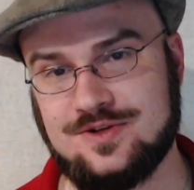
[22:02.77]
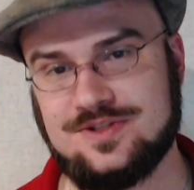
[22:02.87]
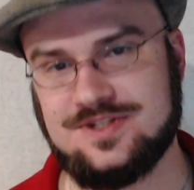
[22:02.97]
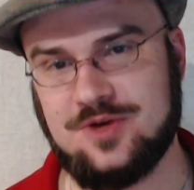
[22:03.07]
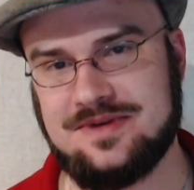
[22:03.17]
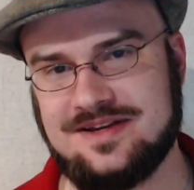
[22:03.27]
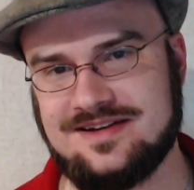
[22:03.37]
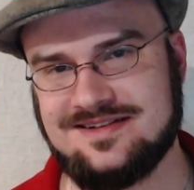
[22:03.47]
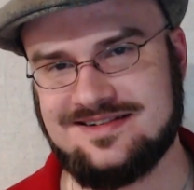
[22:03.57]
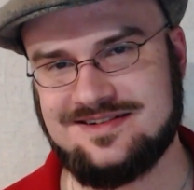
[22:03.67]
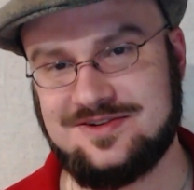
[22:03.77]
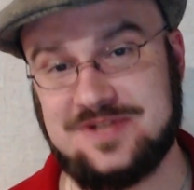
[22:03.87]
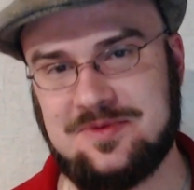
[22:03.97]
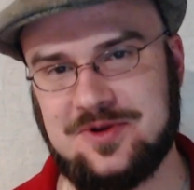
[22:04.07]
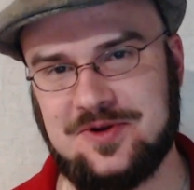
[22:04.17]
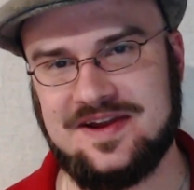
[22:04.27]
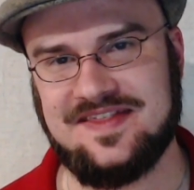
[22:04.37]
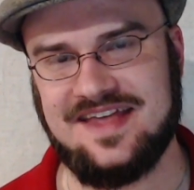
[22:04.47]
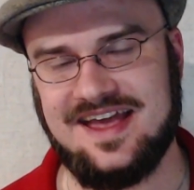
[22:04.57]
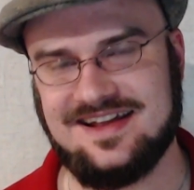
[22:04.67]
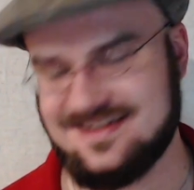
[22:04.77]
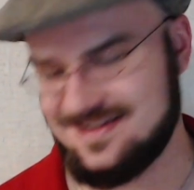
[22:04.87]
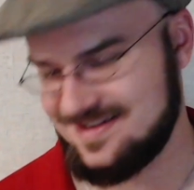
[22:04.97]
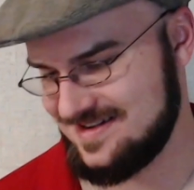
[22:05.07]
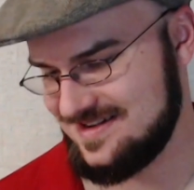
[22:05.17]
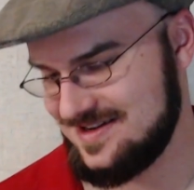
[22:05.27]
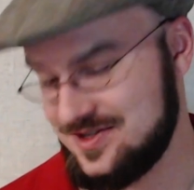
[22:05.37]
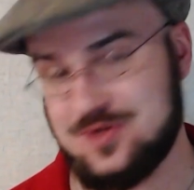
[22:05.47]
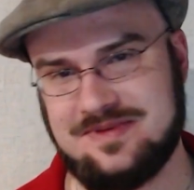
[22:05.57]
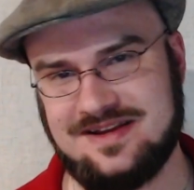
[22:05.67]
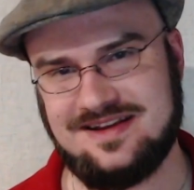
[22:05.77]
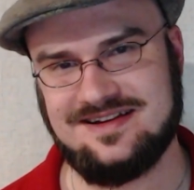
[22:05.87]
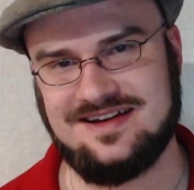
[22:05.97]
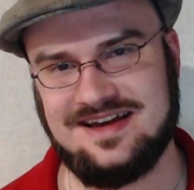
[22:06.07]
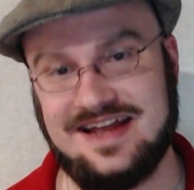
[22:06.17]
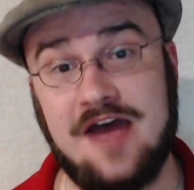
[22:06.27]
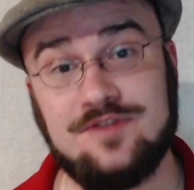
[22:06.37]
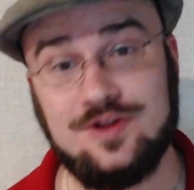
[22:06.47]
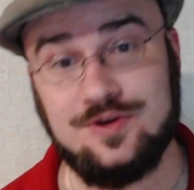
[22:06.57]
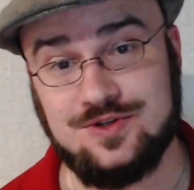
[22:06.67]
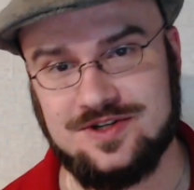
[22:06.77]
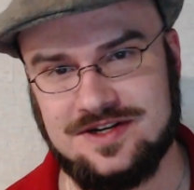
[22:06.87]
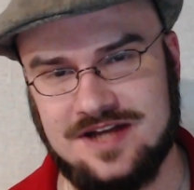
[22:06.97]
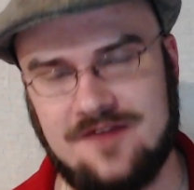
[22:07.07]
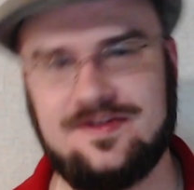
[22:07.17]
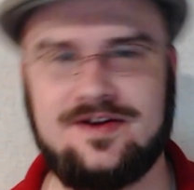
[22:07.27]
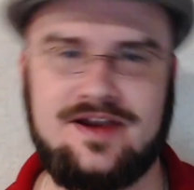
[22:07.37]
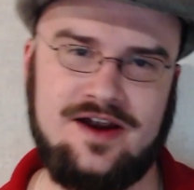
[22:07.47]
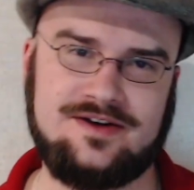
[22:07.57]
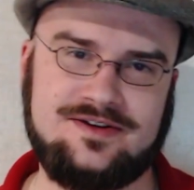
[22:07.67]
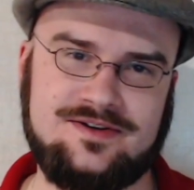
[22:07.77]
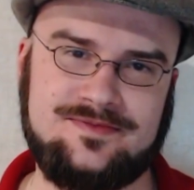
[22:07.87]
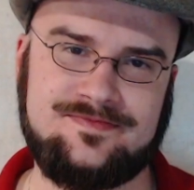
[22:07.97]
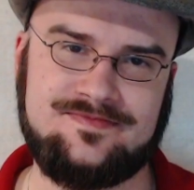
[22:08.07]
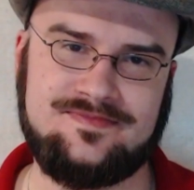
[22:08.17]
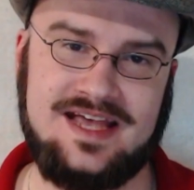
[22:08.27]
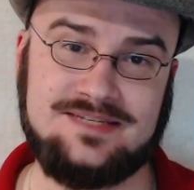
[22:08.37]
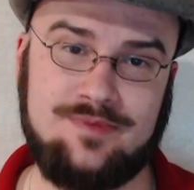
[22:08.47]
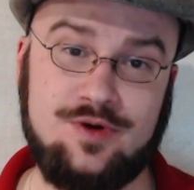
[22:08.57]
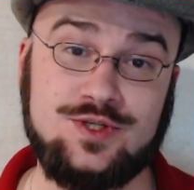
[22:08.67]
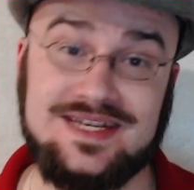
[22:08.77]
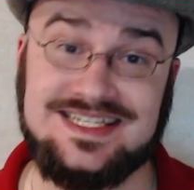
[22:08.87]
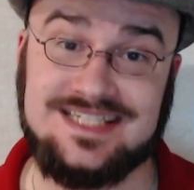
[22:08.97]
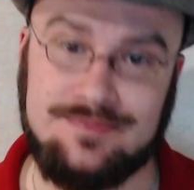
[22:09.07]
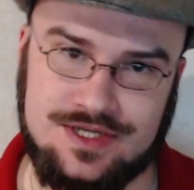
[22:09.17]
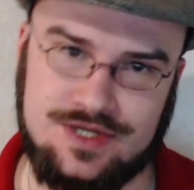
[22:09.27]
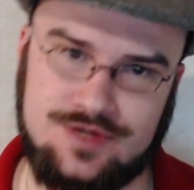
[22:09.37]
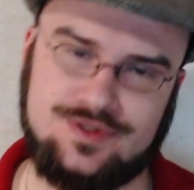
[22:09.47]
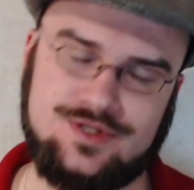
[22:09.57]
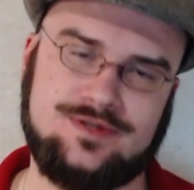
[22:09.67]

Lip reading: still be to some degree at the end. It should be an evolution of their character, as opposed to a substitution.